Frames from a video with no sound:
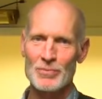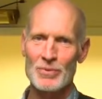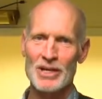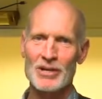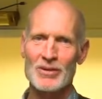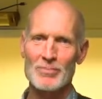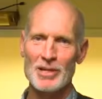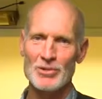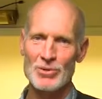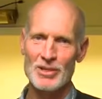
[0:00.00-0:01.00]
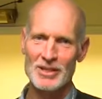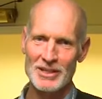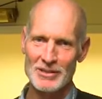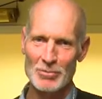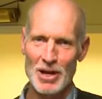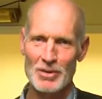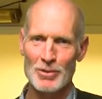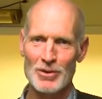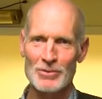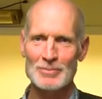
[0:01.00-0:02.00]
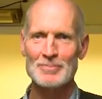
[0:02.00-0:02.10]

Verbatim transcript: right here on Main Street in Brattleboro.